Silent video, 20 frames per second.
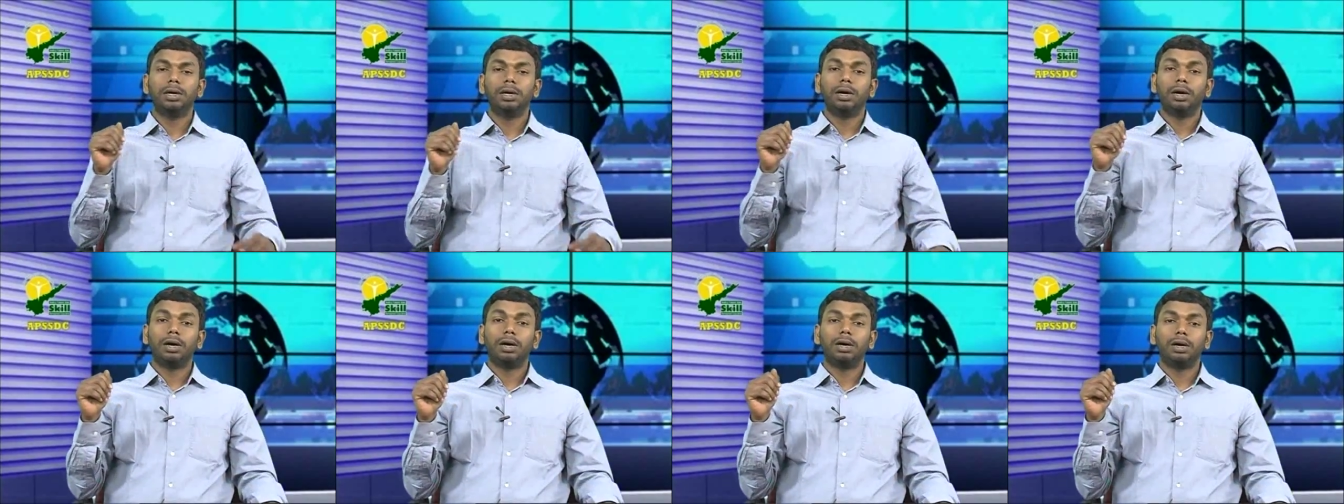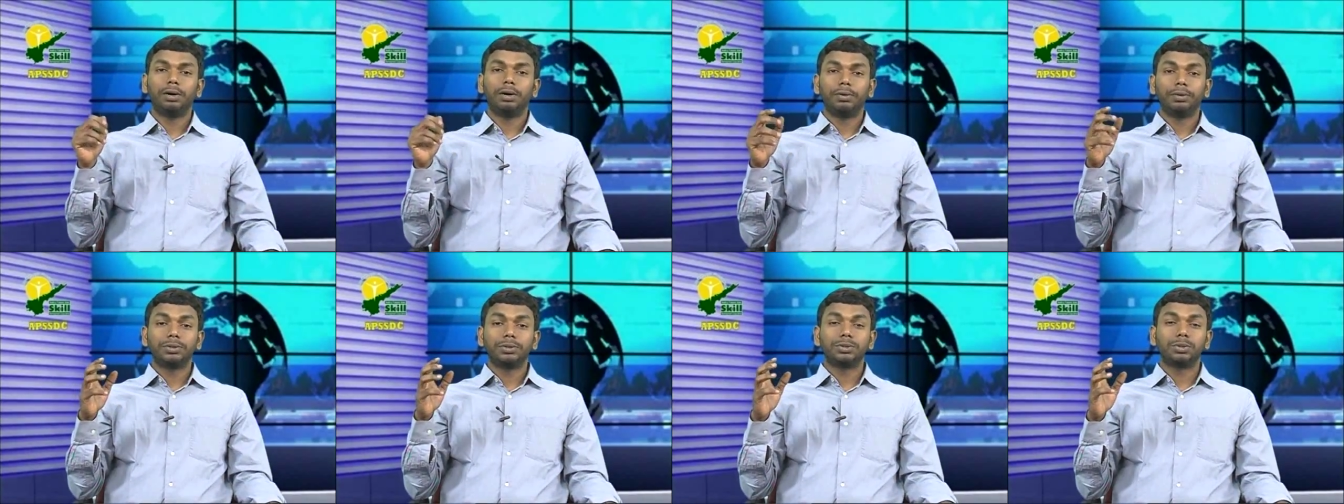
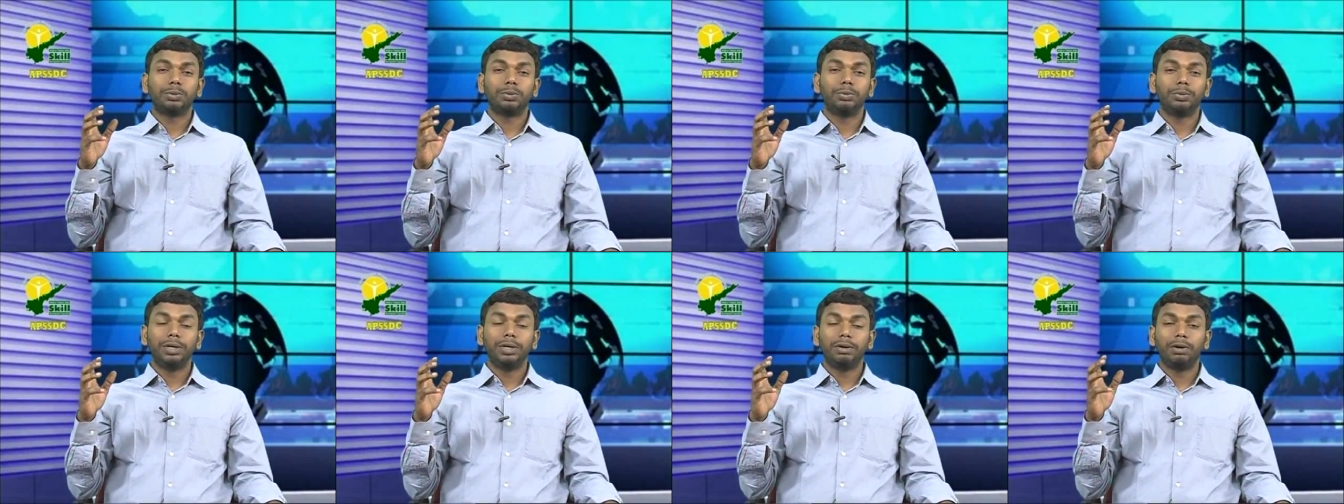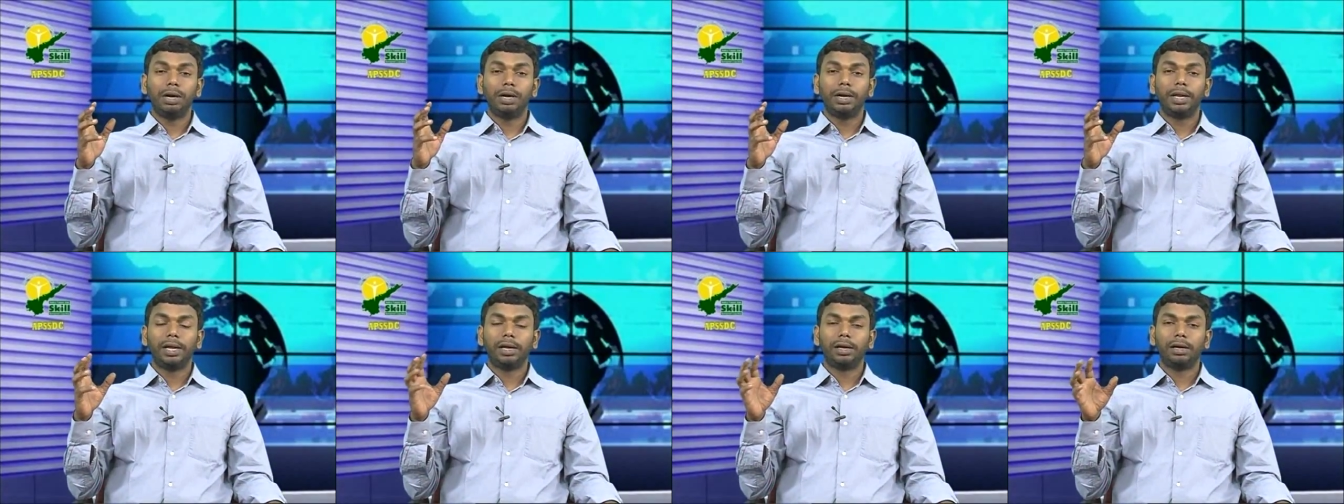so it will
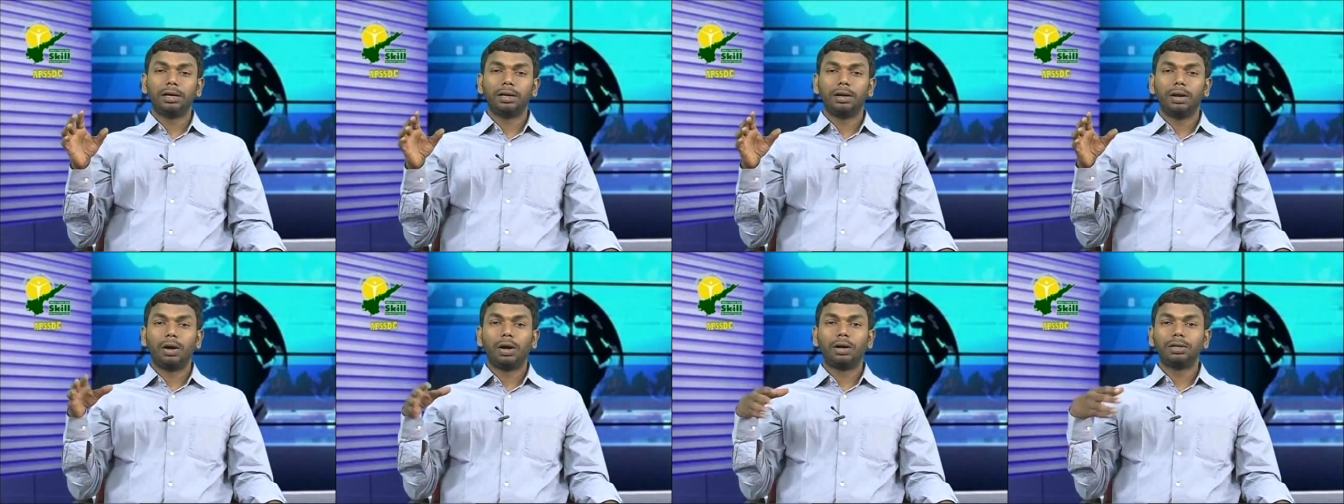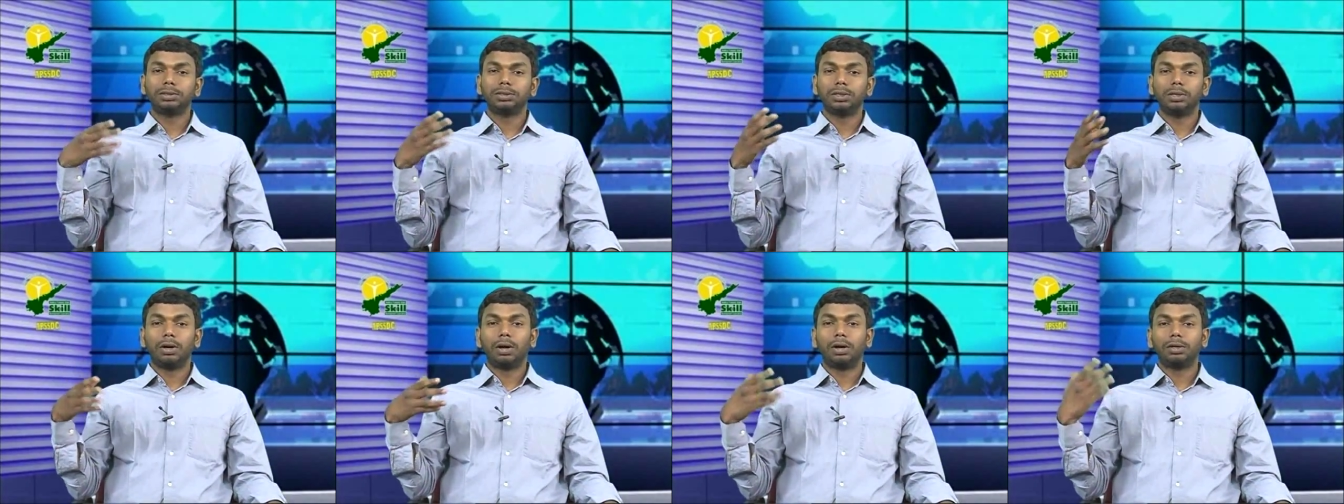take lots
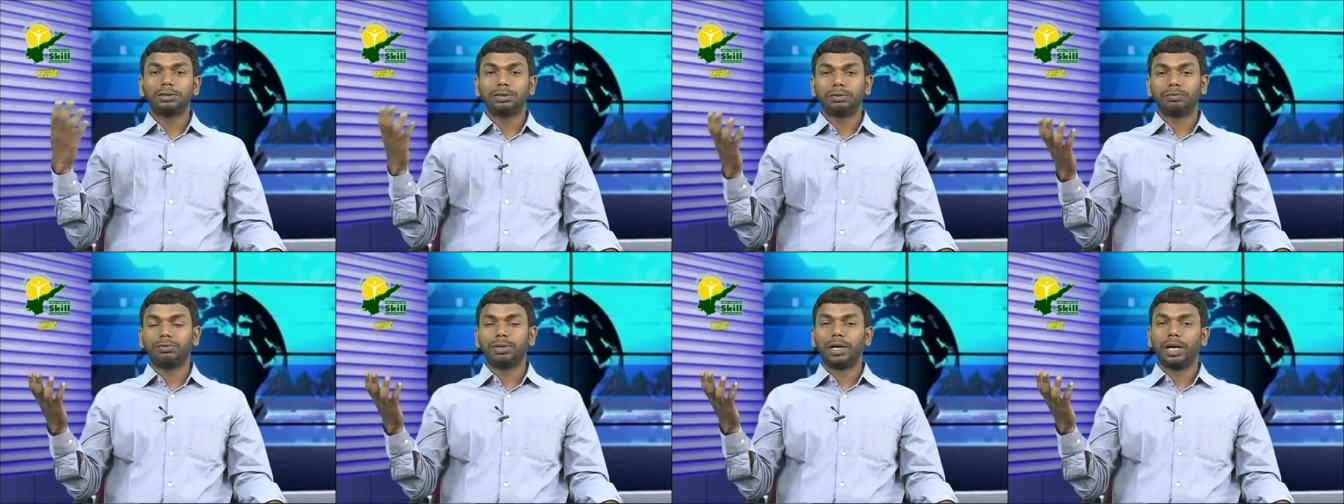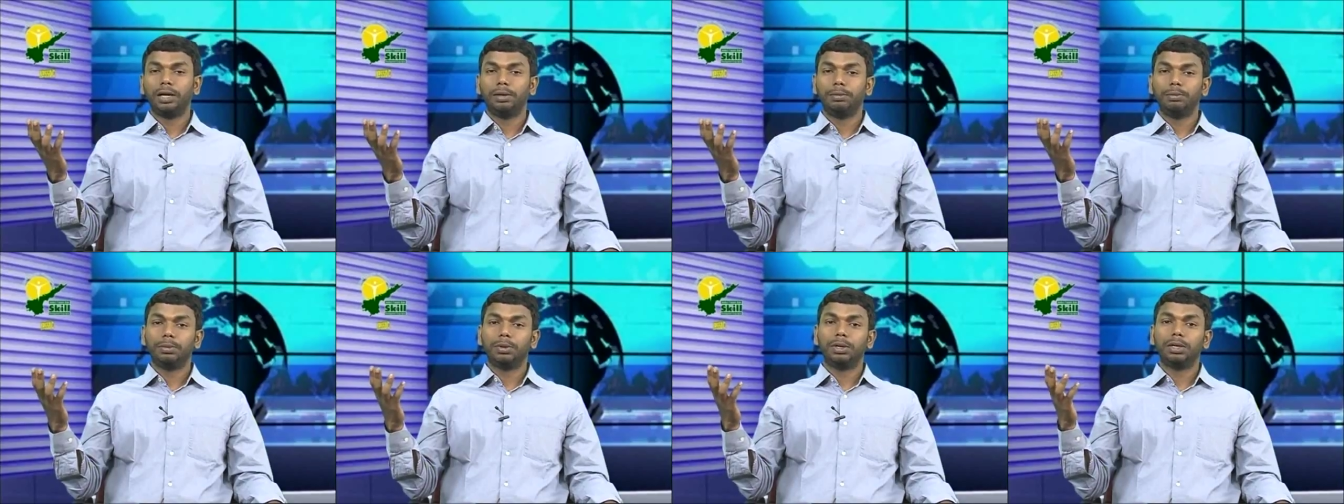and lots of
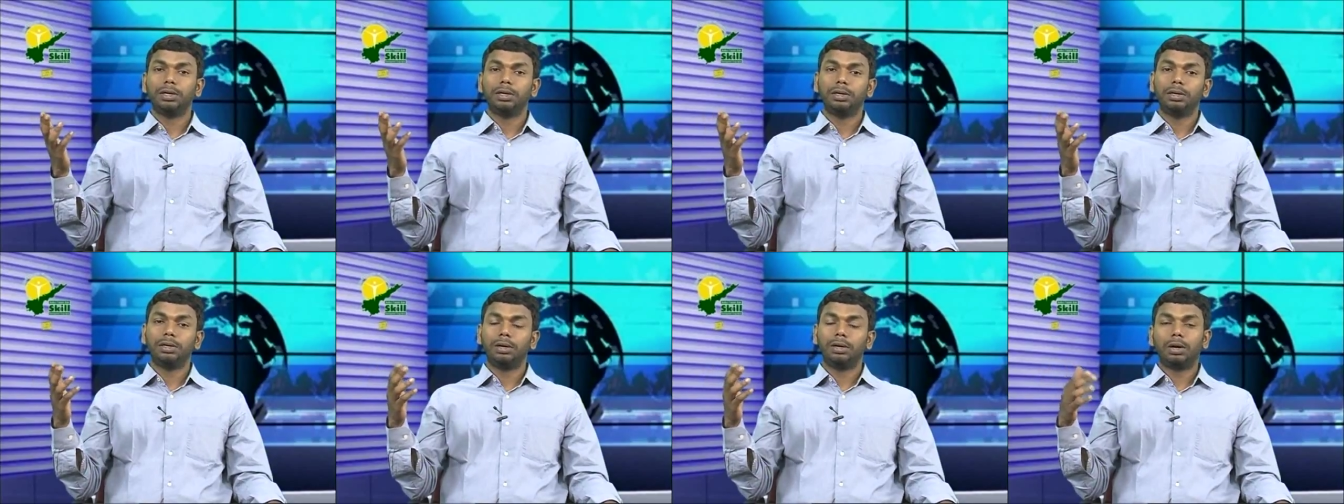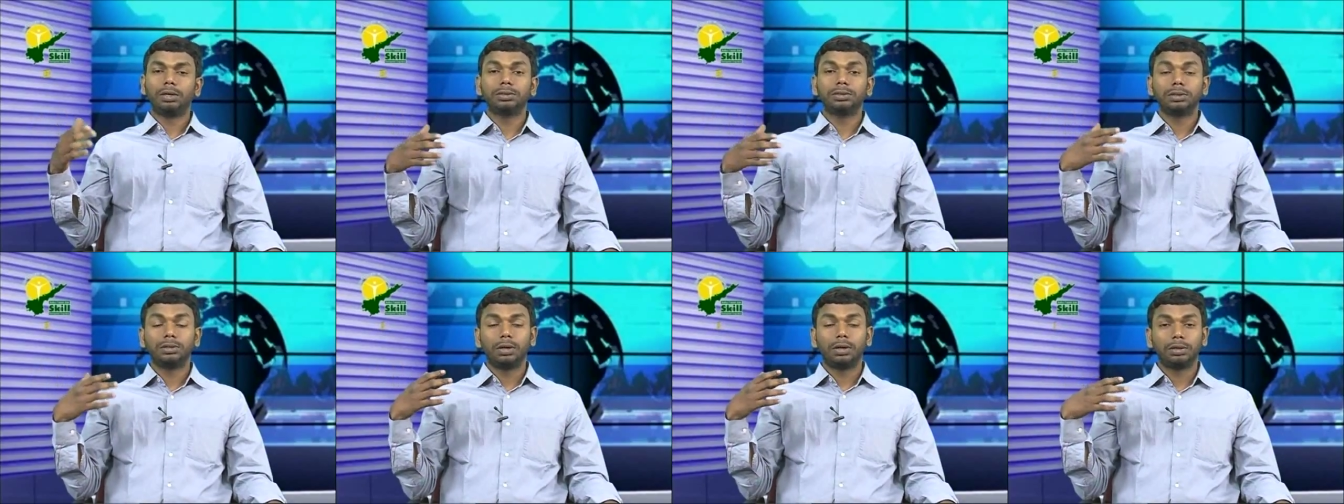time and lots